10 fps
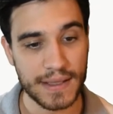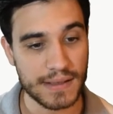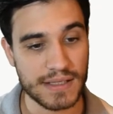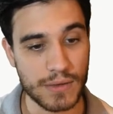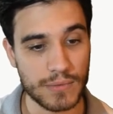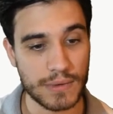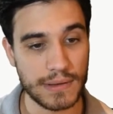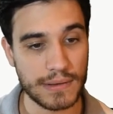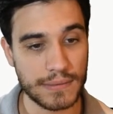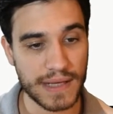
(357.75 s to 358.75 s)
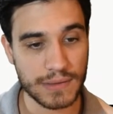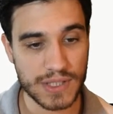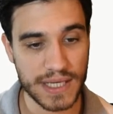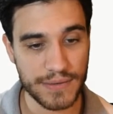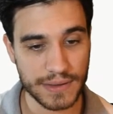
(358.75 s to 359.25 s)
so that
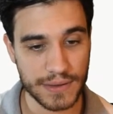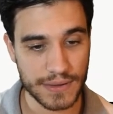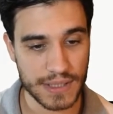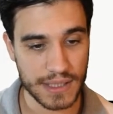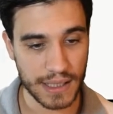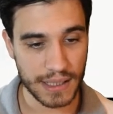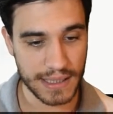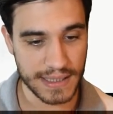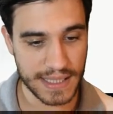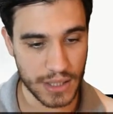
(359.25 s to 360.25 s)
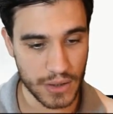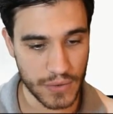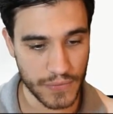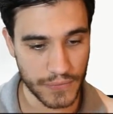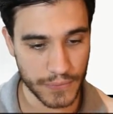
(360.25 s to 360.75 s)
was Gyarados. Let's
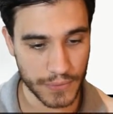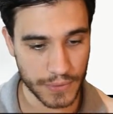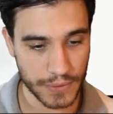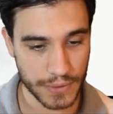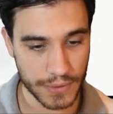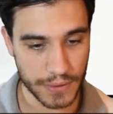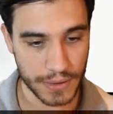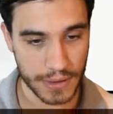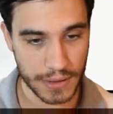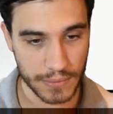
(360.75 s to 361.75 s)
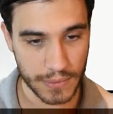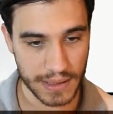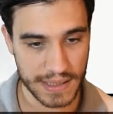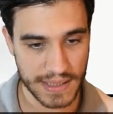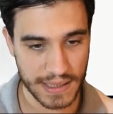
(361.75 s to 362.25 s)
go for, where is the